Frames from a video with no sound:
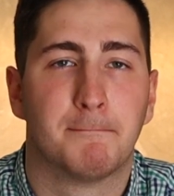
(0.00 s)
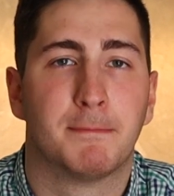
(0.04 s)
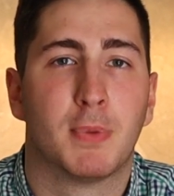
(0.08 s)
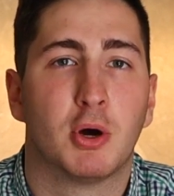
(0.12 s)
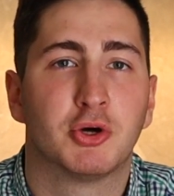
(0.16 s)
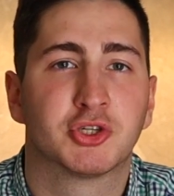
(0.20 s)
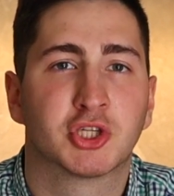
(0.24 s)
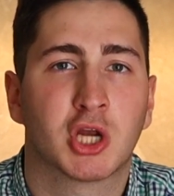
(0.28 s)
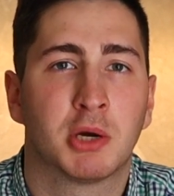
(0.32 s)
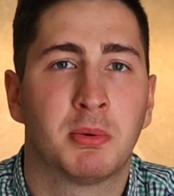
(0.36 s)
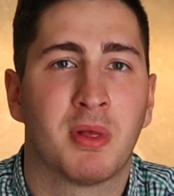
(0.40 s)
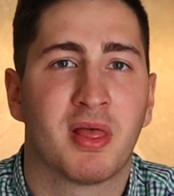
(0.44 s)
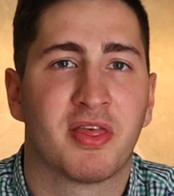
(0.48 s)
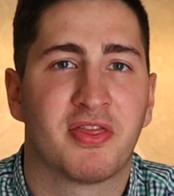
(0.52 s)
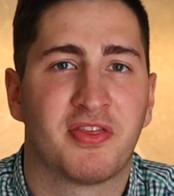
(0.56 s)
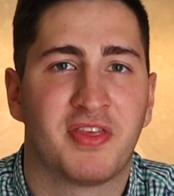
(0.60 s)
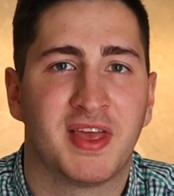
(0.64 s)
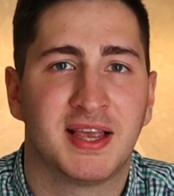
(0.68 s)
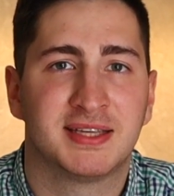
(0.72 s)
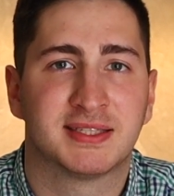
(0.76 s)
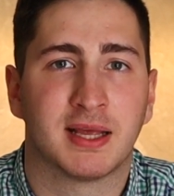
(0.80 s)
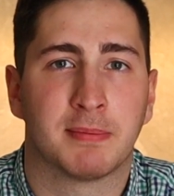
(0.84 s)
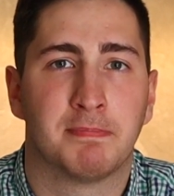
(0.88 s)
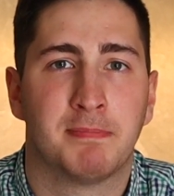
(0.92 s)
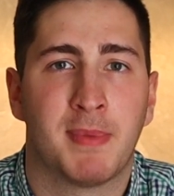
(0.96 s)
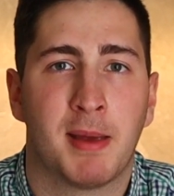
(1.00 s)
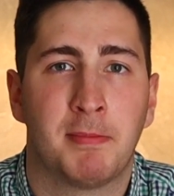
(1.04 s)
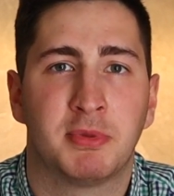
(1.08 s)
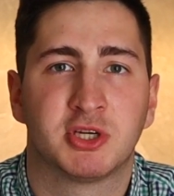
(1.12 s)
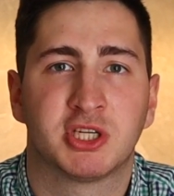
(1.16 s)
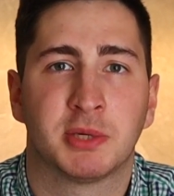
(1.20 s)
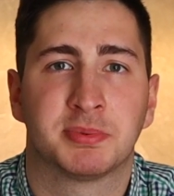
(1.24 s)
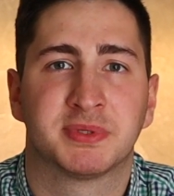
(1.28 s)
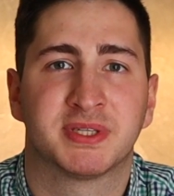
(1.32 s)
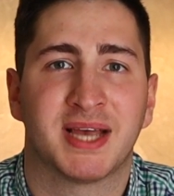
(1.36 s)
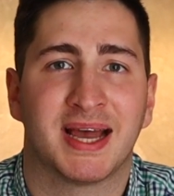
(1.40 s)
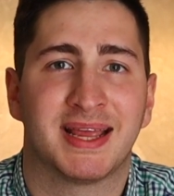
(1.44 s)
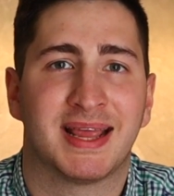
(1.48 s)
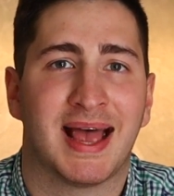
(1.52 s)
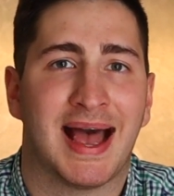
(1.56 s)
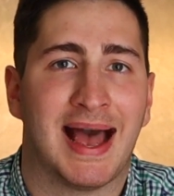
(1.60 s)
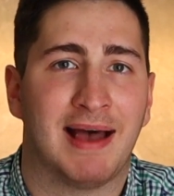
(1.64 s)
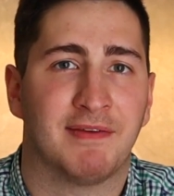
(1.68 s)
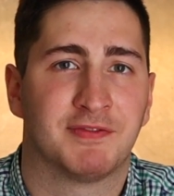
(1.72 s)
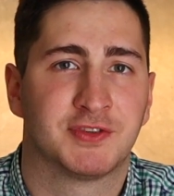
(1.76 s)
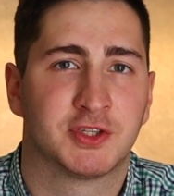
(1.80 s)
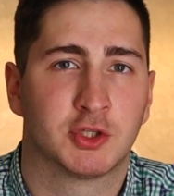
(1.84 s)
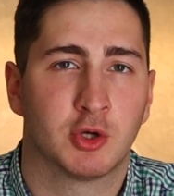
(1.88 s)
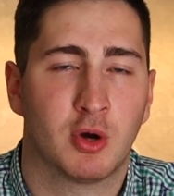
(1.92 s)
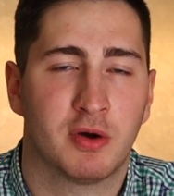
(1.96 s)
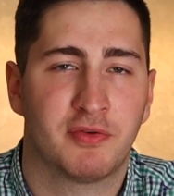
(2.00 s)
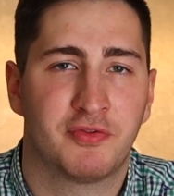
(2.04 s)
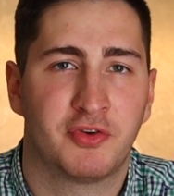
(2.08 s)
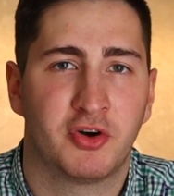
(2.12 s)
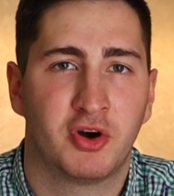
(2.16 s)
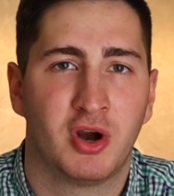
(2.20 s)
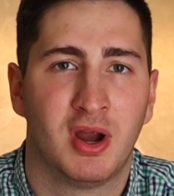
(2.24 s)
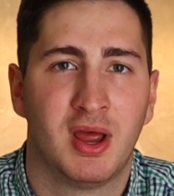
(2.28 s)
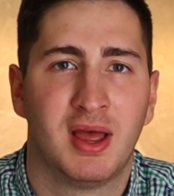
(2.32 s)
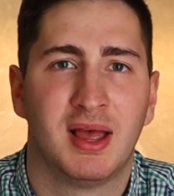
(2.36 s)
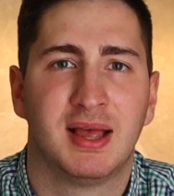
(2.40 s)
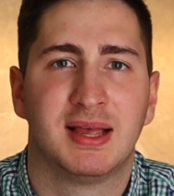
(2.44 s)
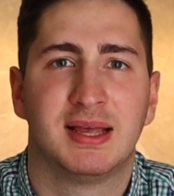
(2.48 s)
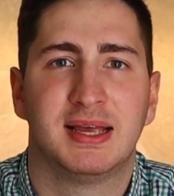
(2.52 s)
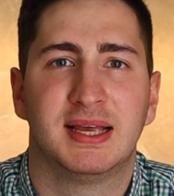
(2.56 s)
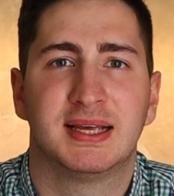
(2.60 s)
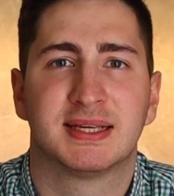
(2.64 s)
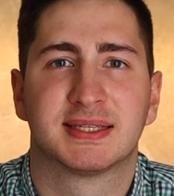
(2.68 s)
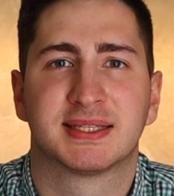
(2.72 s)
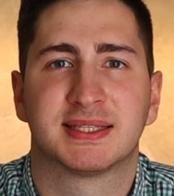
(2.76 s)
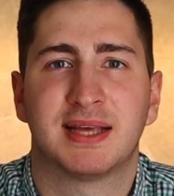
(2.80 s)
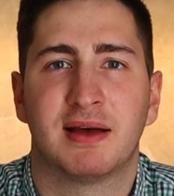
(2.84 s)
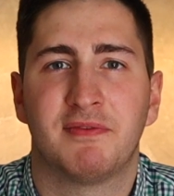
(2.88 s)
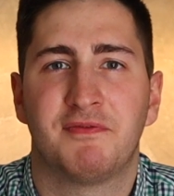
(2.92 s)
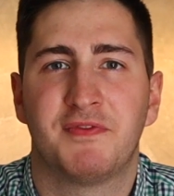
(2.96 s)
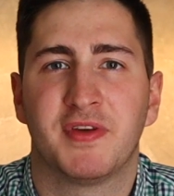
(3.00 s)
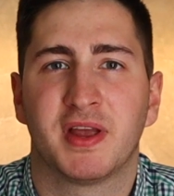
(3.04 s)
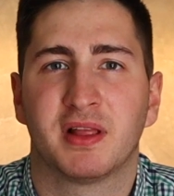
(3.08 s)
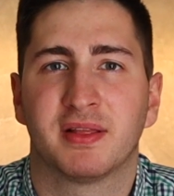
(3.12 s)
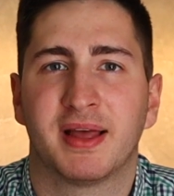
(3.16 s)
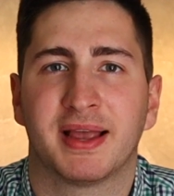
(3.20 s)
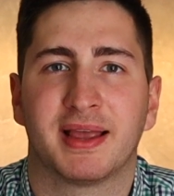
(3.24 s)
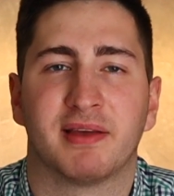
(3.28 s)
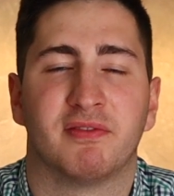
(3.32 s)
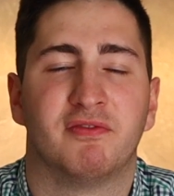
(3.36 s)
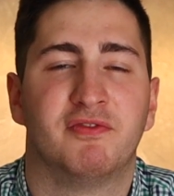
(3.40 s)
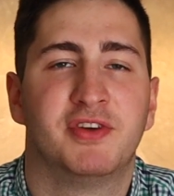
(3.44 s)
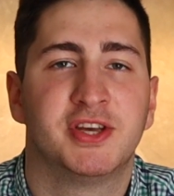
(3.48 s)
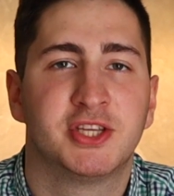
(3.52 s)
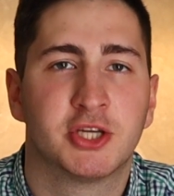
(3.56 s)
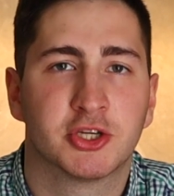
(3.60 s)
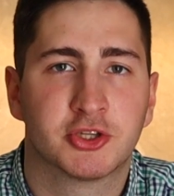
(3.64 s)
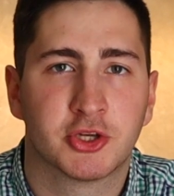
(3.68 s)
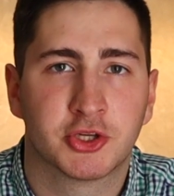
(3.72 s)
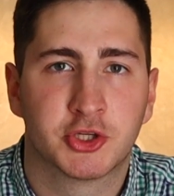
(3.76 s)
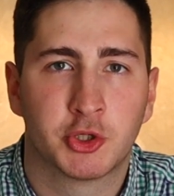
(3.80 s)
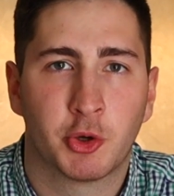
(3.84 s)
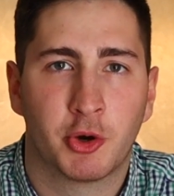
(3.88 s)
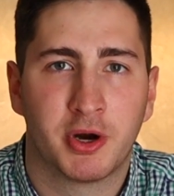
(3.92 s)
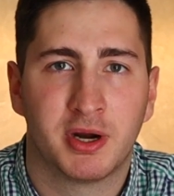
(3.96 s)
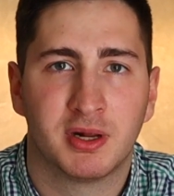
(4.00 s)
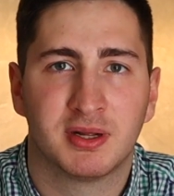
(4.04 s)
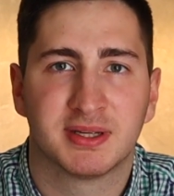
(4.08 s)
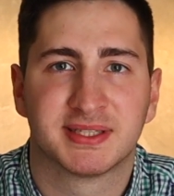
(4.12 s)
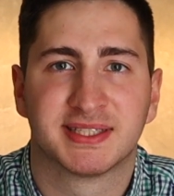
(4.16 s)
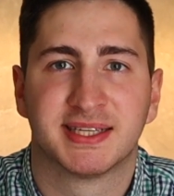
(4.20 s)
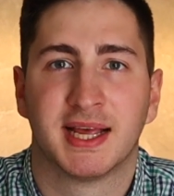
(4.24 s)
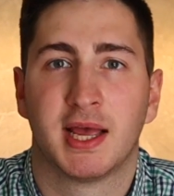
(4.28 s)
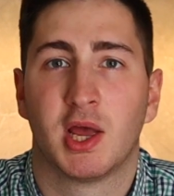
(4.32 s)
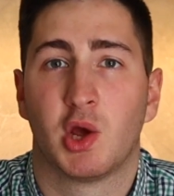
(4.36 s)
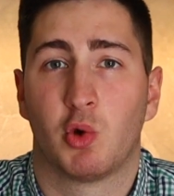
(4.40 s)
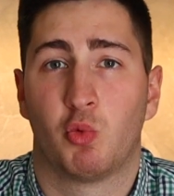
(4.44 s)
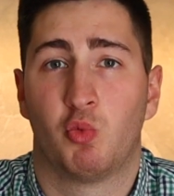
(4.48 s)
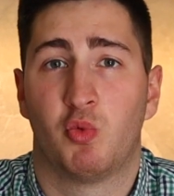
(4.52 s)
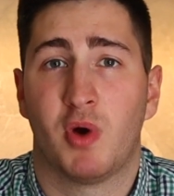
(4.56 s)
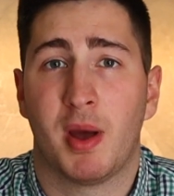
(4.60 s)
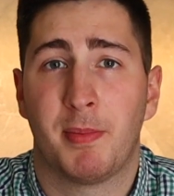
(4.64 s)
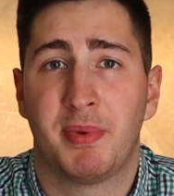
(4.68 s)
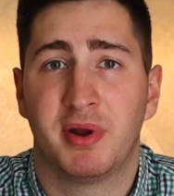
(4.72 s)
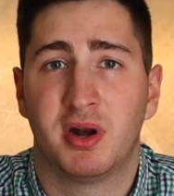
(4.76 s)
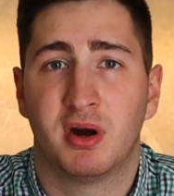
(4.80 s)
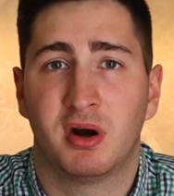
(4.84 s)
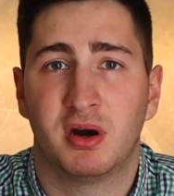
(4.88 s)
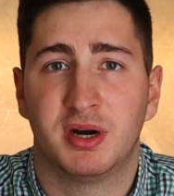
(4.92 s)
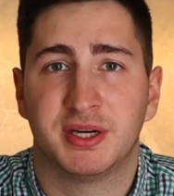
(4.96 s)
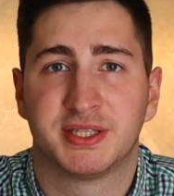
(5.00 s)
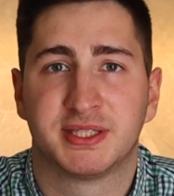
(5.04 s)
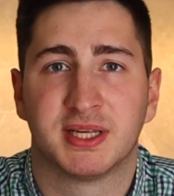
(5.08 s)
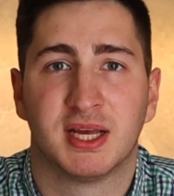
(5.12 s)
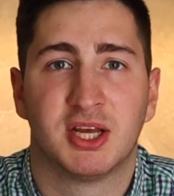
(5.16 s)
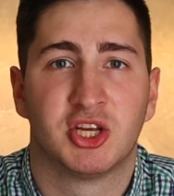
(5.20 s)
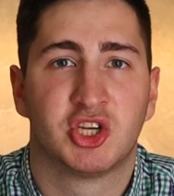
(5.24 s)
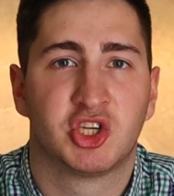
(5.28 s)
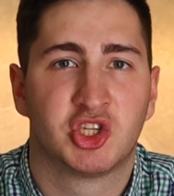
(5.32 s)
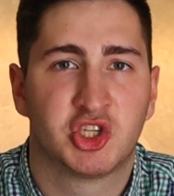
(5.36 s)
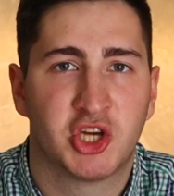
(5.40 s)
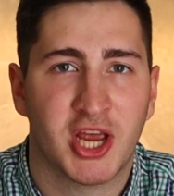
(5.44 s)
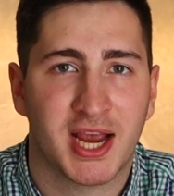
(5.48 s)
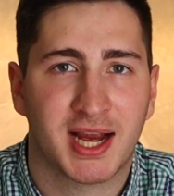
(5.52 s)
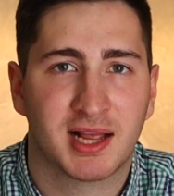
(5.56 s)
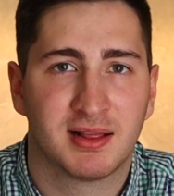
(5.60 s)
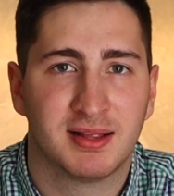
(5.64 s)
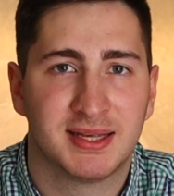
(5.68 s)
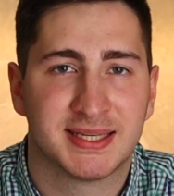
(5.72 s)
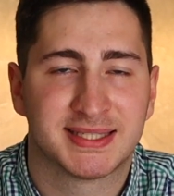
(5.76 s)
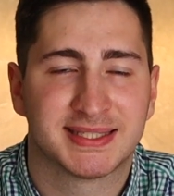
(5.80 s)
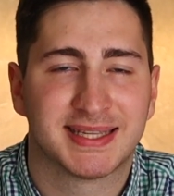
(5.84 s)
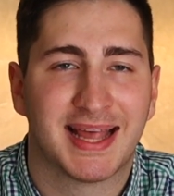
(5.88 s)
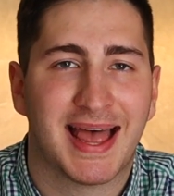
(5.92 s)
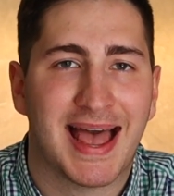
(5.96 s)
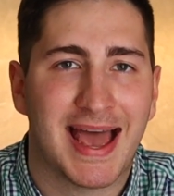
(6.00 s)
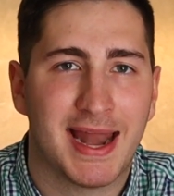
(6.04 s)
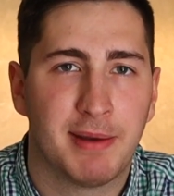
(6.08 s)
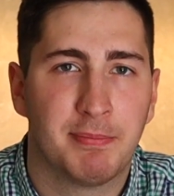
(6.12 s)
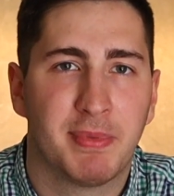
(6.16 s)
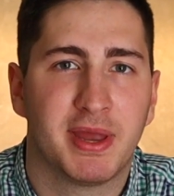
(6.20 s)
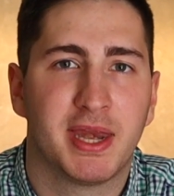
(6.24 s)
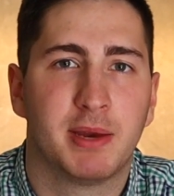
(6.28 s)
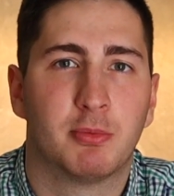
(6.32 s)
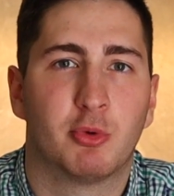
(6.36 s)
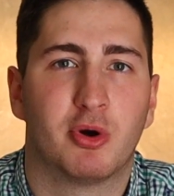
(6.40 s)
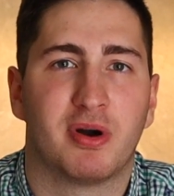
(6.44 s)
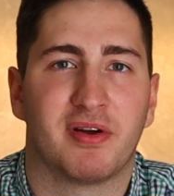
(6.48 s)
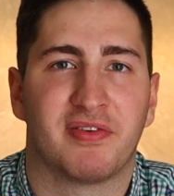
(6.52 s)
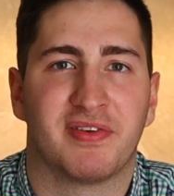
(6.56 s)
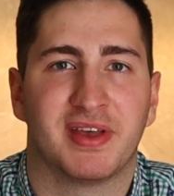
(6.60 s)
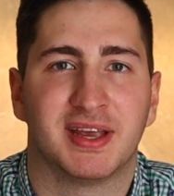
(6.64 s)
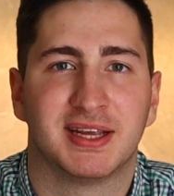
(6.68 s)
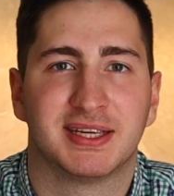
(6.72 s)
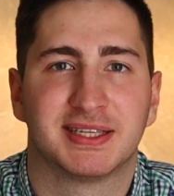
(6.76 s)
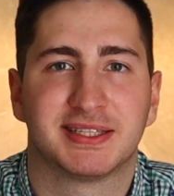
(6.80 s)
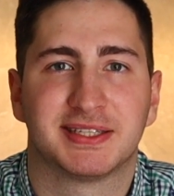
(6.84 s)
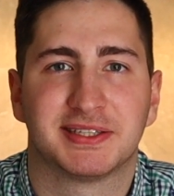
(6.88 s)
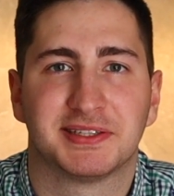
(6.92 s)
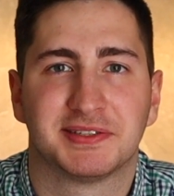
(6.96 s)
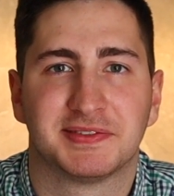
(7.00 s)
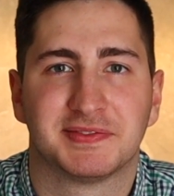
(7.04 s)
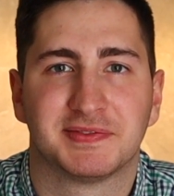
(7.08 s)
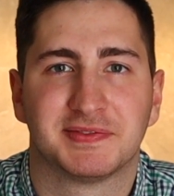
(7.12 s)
Most common things that membership sites have to offer is something like video tutorials, webinars, checklists, and many more things.